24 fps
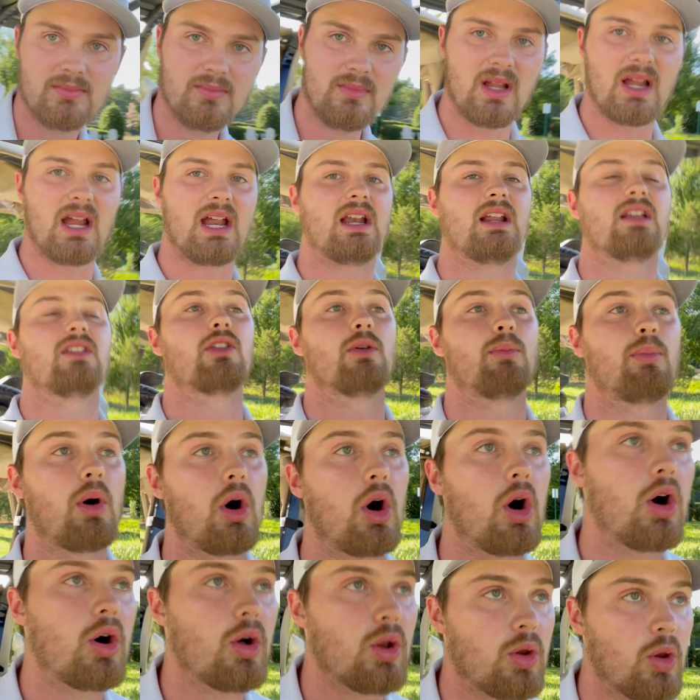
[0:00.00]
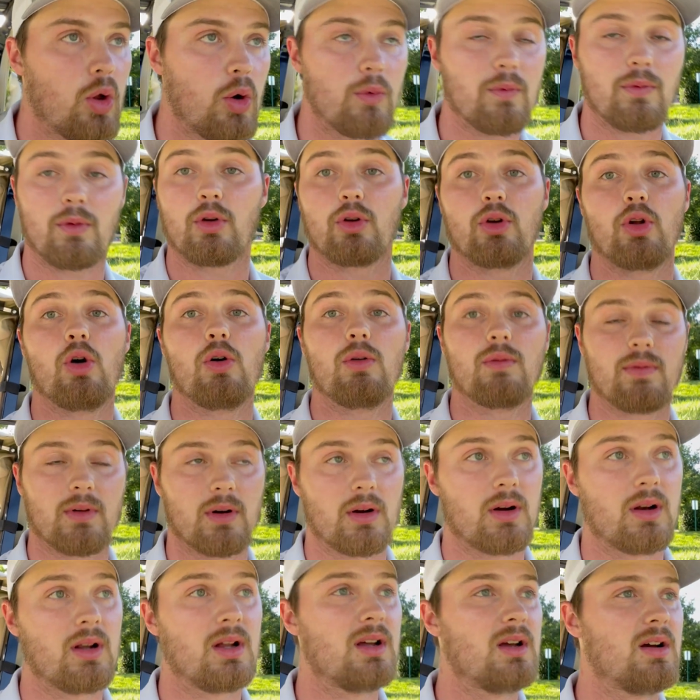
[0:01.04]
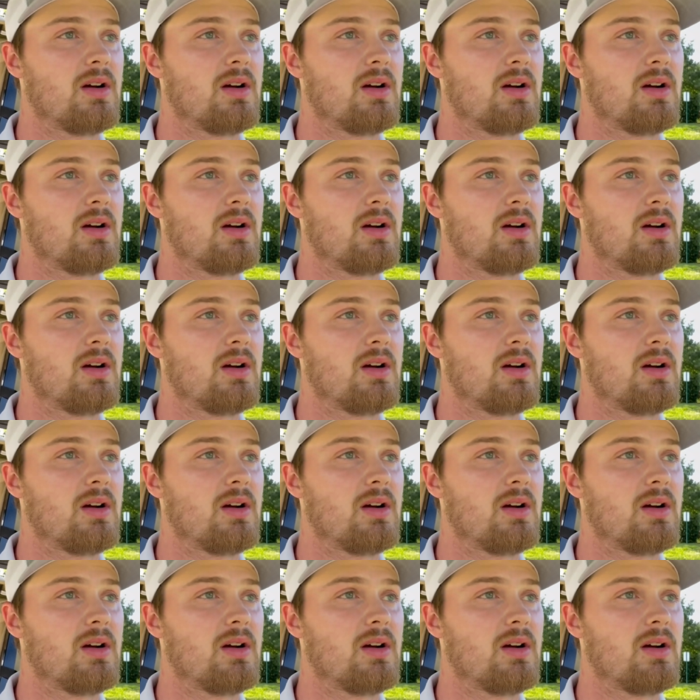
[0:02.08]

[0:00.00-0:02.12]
hitting the ball over and over